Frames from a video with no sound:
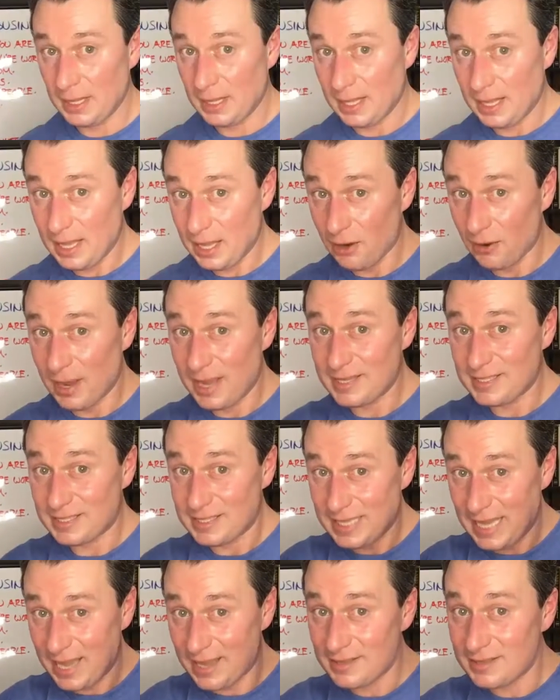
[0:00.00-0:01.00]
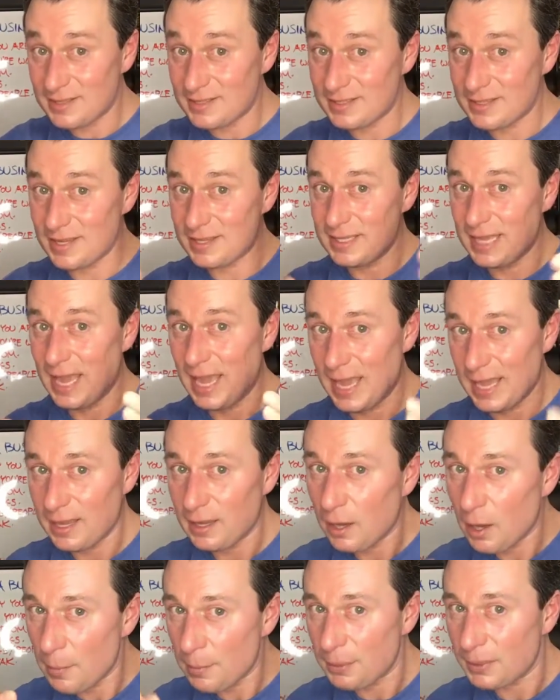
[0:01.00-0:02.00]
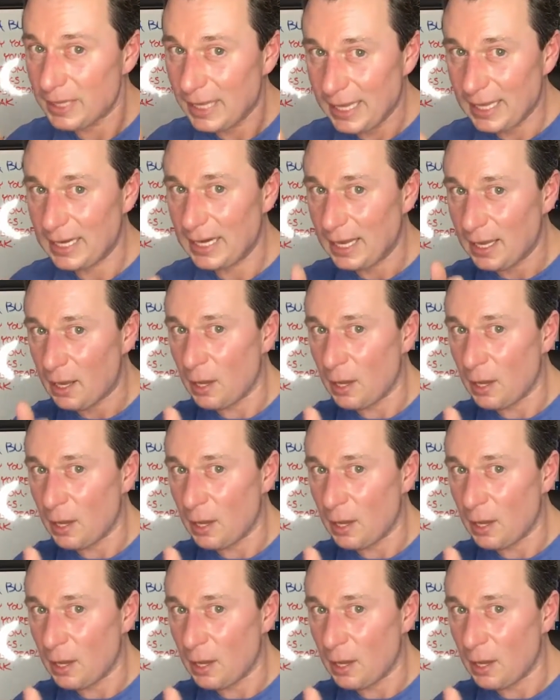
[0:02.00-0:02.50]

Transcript: Here I stand today complaining